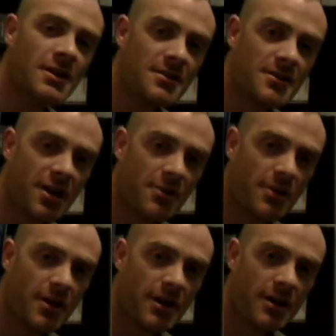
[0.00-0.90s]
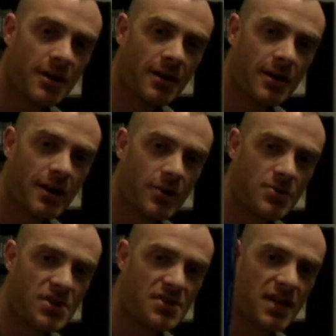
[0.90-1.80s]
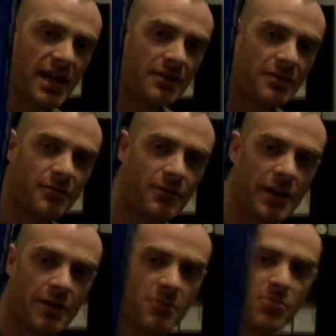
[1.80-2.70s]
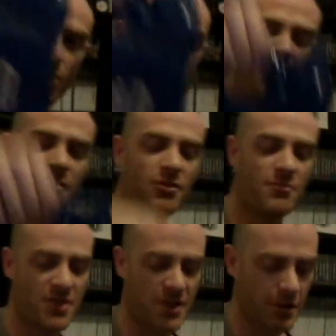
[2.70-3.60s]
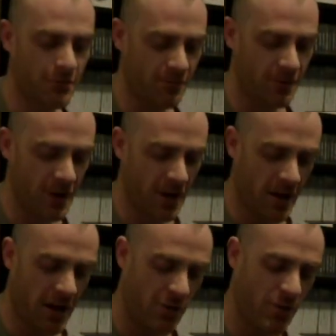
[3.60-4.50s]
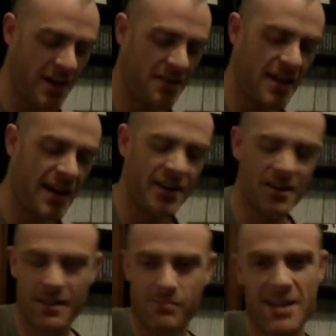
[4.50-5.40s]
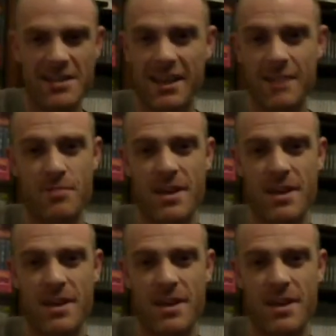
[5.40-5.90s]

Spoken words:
So I was in town and I thought, yeah, I'm going to pop and have a look myself. And I went in there and basically they had